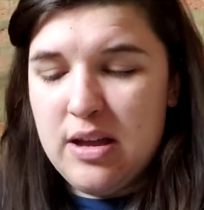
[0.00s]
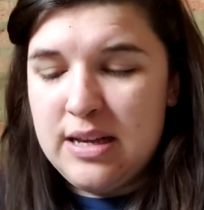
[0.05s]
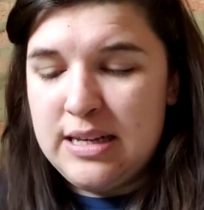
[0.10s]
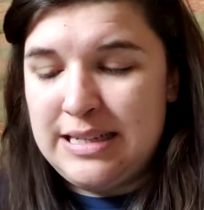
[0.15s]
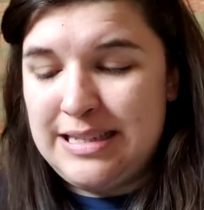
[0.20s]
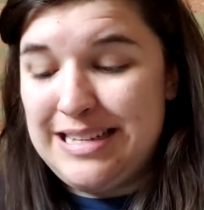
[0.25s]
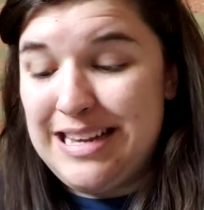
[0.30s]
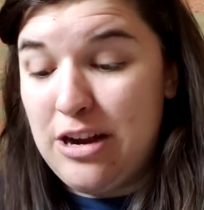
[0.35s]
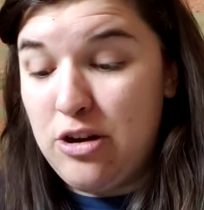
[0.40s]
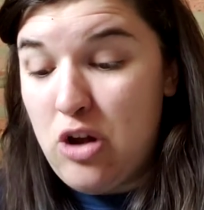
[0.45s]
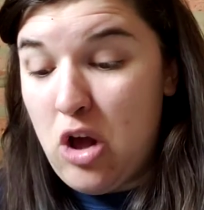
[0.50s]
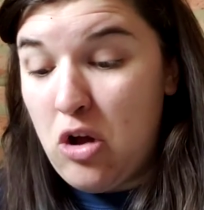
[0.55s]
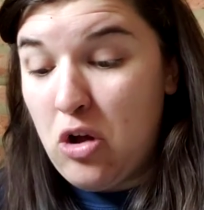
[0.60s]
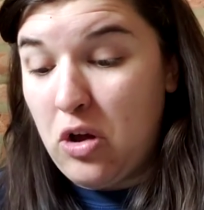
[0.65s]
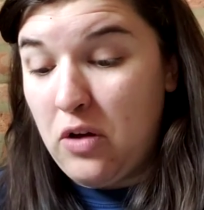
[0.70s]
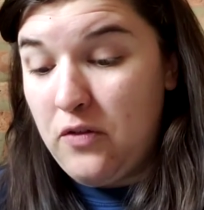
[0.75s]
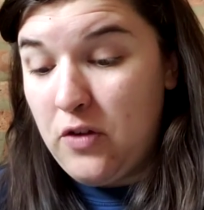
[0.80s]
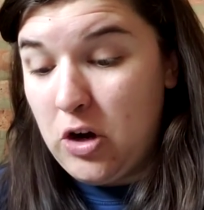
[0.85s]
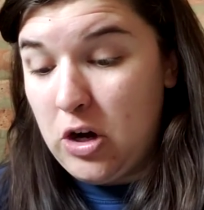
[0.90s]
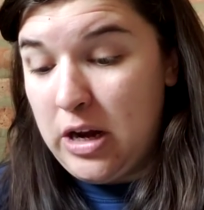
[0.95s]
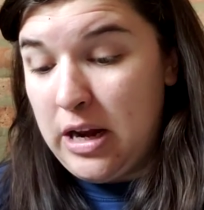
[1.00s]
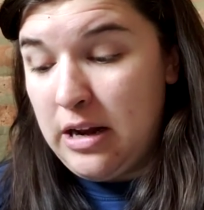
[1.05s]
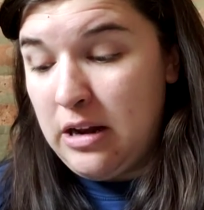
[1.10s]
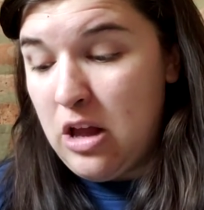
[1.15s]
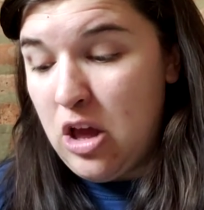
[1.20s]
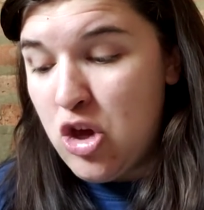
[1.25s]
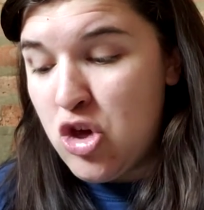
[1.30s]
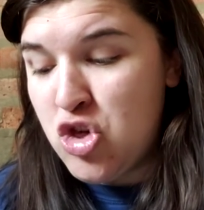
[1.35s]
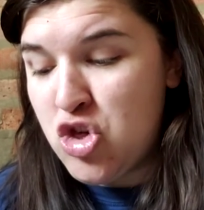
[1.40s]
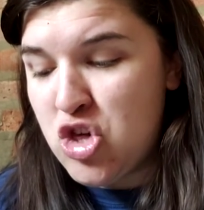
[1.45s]
sneered Uncle Vernon,
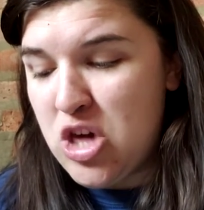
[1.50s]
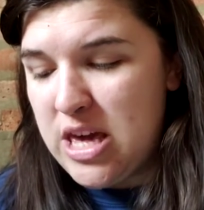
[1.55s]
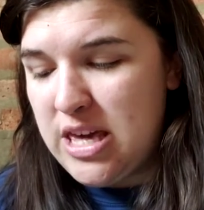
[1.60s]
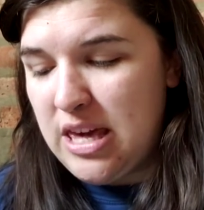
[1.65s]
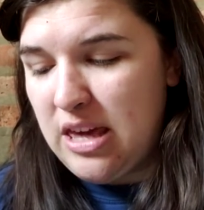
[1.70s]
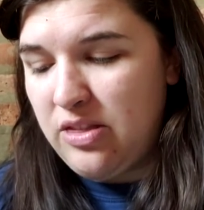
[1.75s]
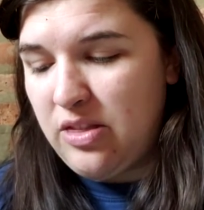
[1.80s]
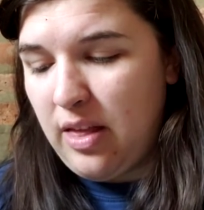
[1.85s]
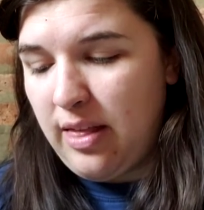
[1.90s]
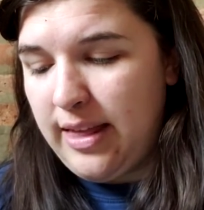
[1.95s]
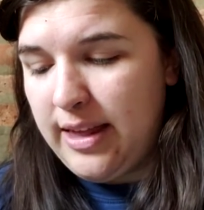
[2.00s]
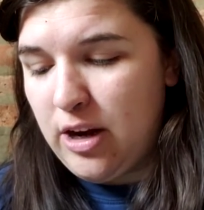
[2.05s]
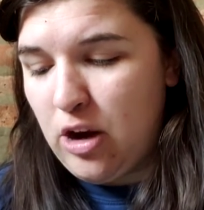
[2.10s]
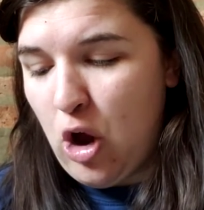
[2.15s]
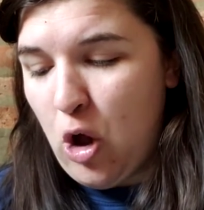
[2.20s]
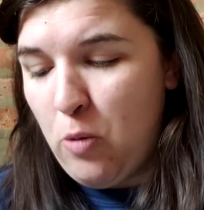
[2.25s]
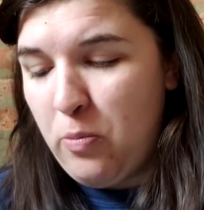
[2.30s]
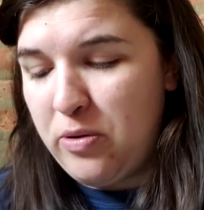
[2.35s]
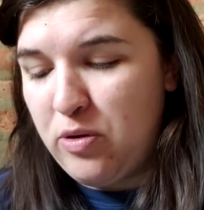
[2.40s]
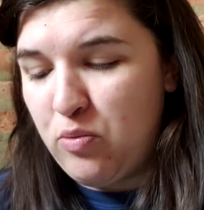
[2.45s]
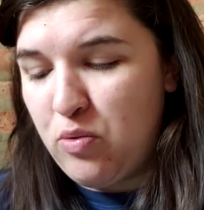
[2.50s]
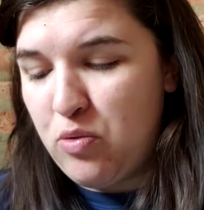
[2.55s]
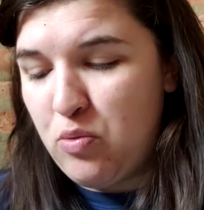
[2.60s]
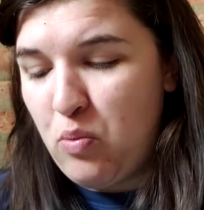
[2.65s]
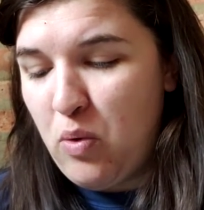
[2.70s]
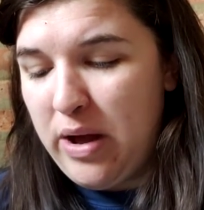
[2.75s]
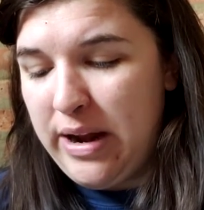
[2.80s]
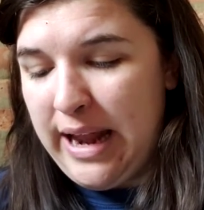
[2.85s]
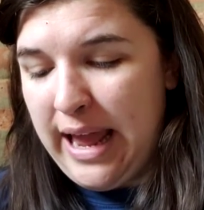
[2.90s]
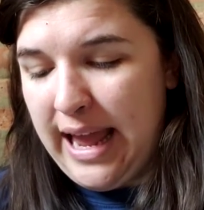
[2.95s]
shaking the letter open with
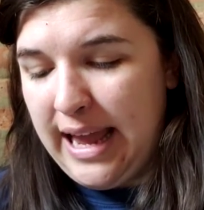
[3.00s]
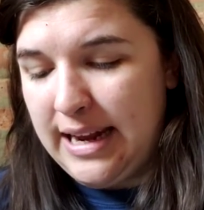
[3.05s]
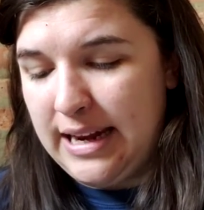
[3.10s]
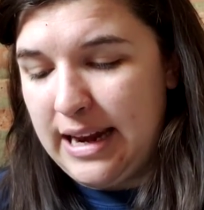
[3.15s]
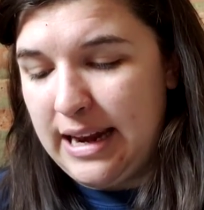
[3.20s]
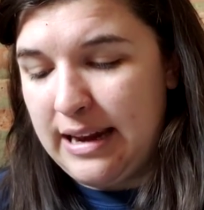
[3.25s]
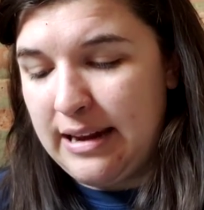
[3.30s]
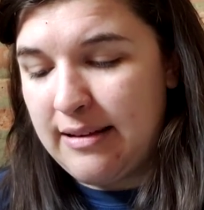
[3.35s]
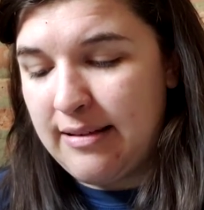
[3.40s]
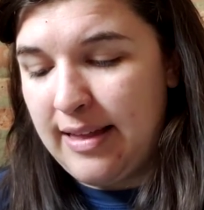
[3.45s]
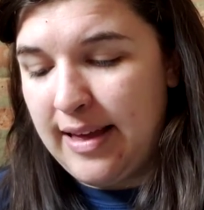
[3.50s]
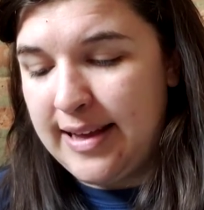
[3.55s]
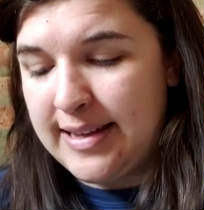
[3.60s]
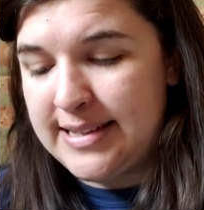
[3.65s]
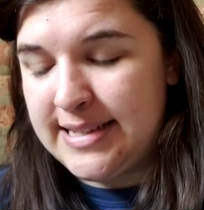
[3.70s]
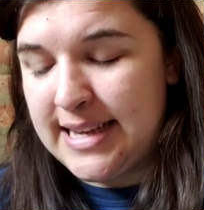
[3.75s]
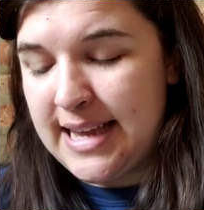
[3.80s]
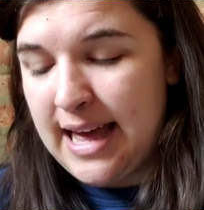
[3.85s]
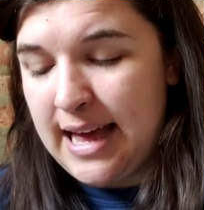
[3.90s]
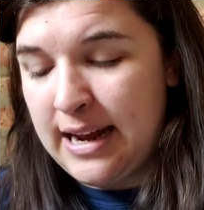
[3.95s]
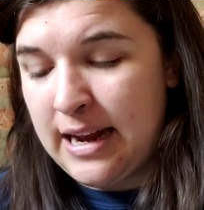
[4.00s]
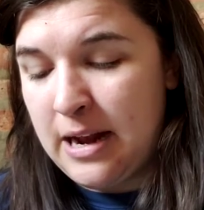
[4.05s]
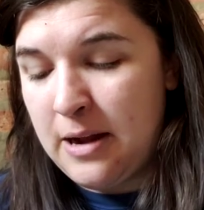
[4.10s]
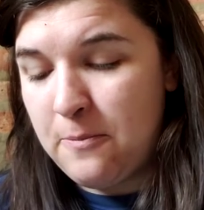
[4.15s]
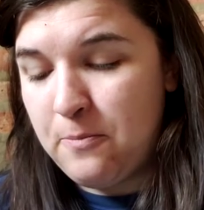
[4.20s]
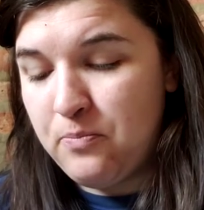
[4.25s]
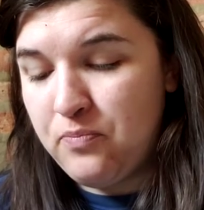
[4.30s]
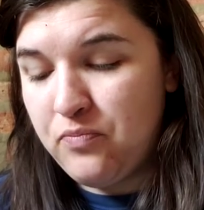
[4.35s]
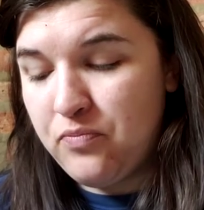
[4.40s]
one hand and glancing at it.